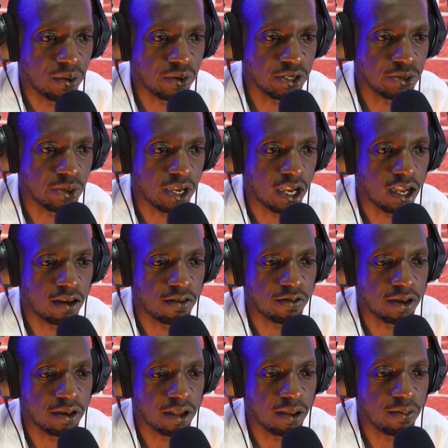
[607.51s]
which we
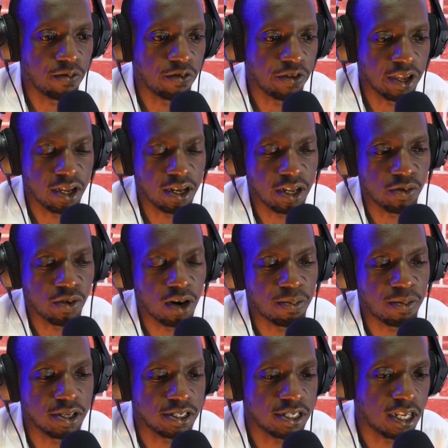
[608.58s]
have uh, MVL, a
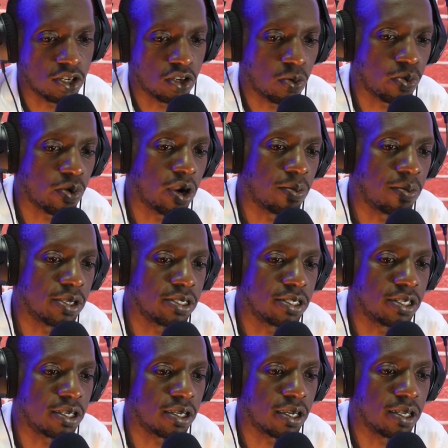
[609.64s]
grandmaster, a top
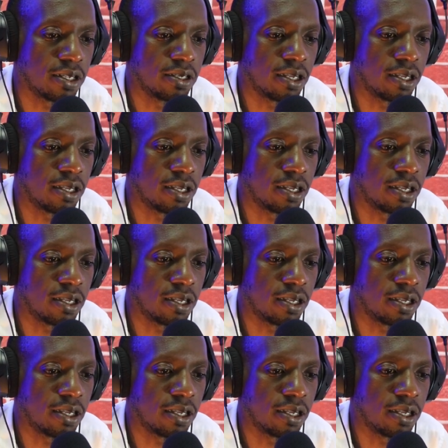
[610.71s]
grandmaster,